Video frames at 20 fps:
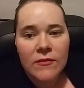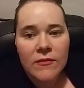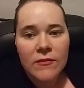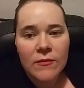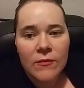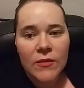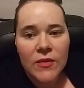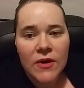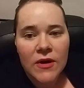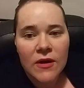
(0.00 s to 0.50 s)

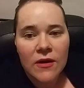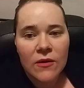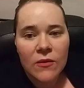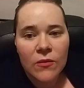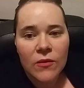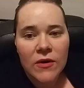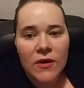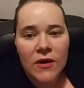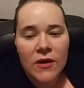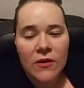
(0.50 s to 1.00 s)
But all
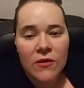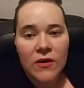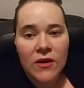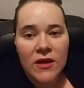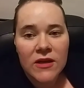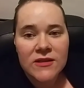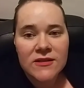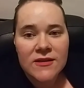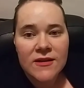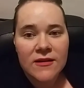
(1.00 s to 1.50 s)
we're doing
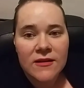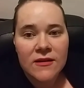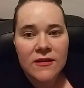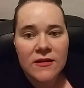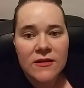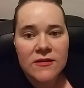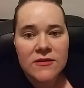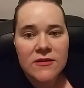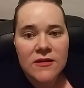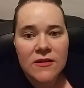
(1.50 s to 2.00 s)
is killing
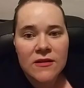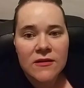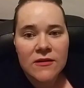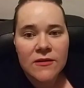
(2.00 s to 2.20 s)
each other.